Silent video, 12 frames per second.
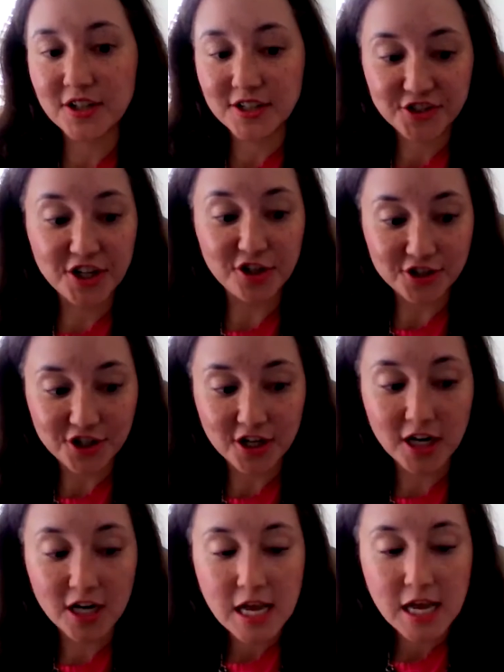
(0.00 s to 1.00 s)
for History and
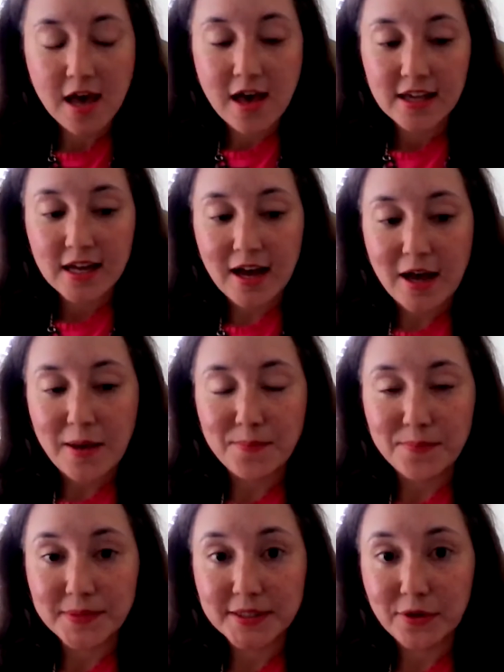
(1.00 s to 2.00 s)
Culture.
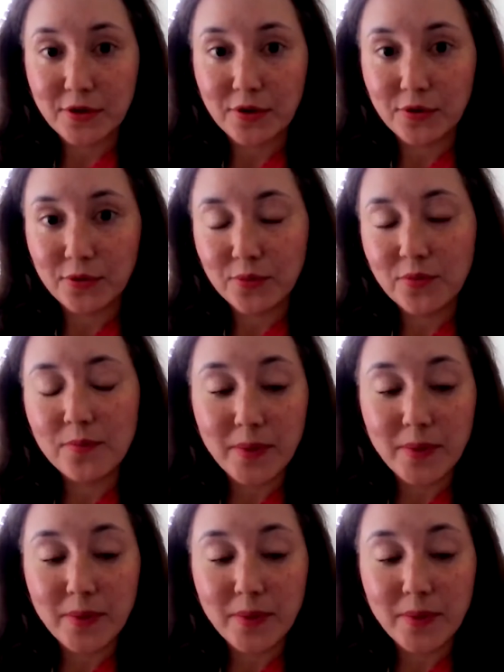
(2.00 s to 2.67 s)
So